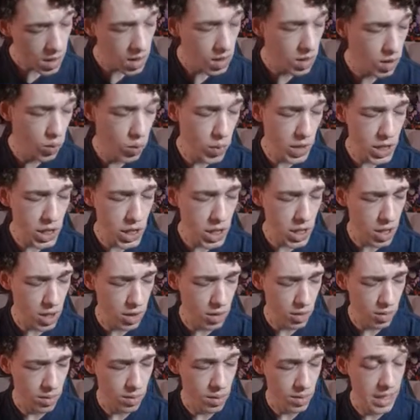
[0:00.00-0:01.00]
Luigi
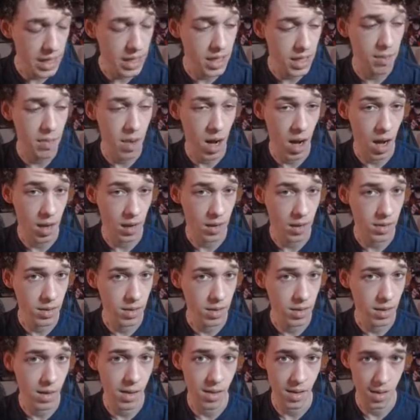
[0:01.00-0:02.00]
U, Kingdom
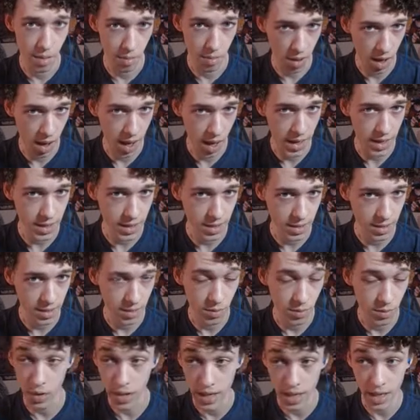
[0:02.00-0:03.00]
Hearts The Blind,
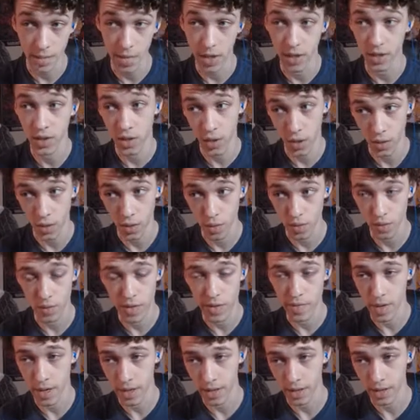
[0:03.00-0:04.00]
or Kingdom Hearts 2
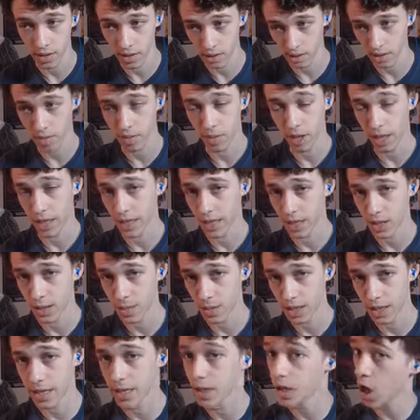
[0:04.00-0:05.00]
Remastered The Blind Let's
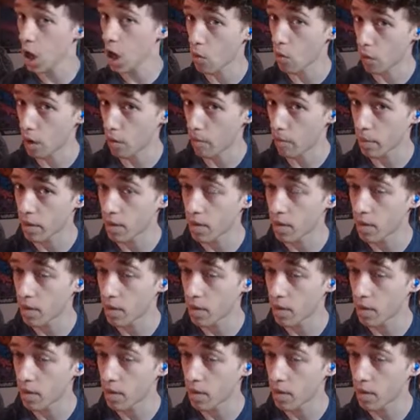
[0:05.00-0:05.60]
Play, Co-op,